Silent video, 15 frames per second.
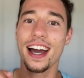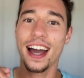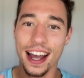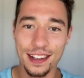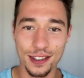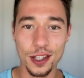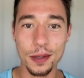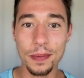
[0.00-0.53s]
It's
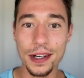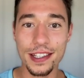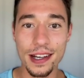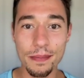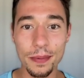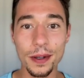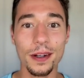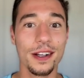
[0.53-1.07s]
super
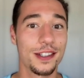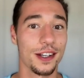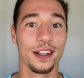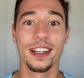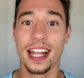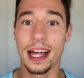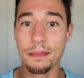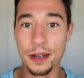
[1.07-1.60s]
simple, so
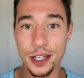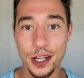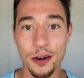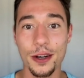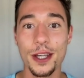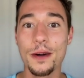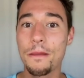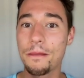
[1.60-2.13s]
let me show
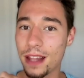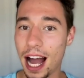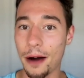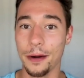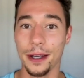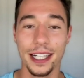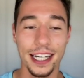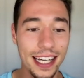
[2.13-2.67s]
you how
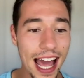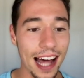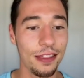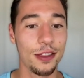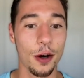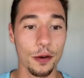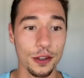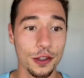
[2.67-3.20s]
you can add
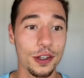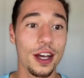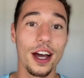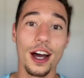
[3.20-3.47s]
those.